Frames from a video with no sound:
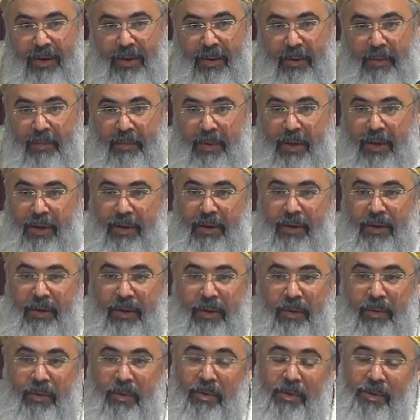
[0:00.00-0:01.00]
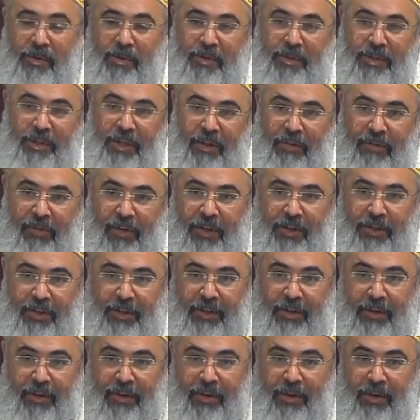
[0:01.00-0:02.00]
but you lose your salvation,
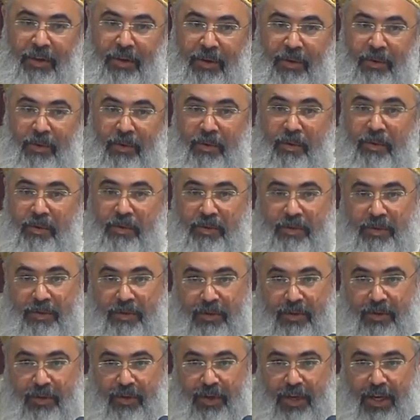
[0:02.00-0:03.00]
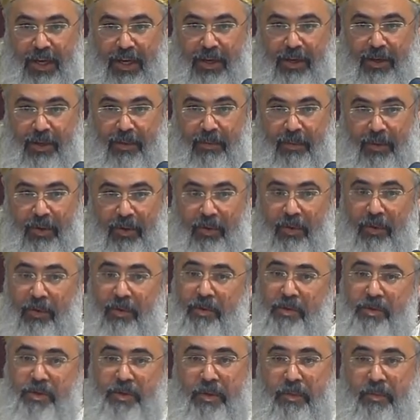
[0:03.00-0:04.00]
you lose your kingdom, you
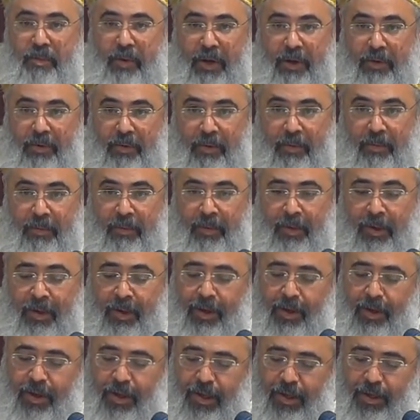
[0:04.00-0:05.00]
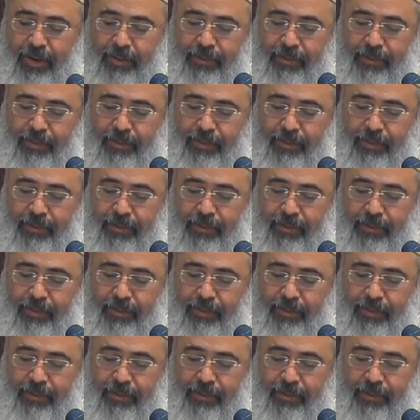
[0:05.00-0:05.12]
lose your bridegroom. Um,